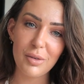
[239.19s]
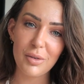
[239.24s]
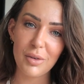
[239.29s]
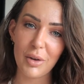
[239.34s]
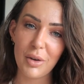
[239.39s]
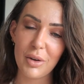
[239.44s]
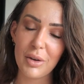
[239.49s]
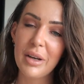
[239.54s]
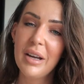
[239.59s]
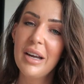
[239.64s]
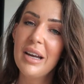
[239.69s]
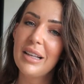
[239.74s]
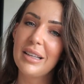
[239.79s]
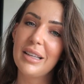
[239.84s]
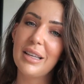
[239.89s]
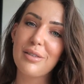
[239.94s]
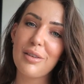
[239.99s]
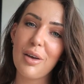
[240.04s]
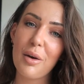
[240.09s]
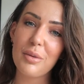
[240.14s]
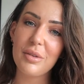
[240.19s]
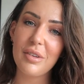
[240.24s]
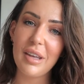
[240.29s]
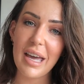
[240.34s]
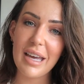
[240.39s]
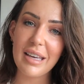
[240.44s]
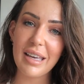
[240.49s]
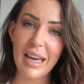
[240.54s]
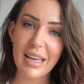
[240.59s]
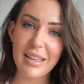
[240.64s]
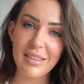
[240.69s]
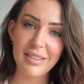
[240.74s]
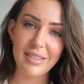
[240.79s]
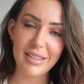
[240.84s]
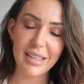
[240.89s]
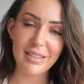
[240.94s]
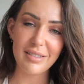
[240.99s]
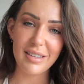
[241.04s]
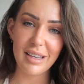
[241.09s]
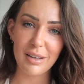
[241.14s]
So let's go and take a
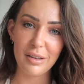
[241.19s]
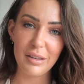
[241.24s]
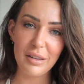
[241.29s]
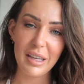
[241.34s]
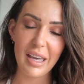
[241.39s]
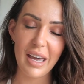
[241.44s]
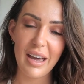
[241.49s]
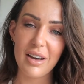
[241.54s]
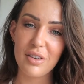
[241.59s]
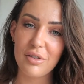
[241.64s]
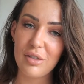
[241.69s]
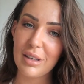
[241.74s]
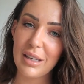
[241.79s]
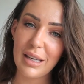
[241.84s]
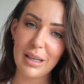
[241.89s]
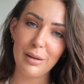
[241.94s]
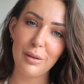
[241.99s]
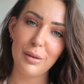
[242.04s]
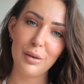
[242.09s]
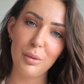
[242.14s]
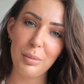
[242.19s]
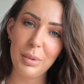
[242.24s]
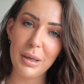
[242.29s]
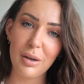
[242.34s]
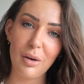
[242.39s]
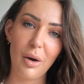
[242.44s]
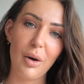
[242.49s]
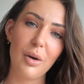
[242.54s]
seat down on the couch and get a little bit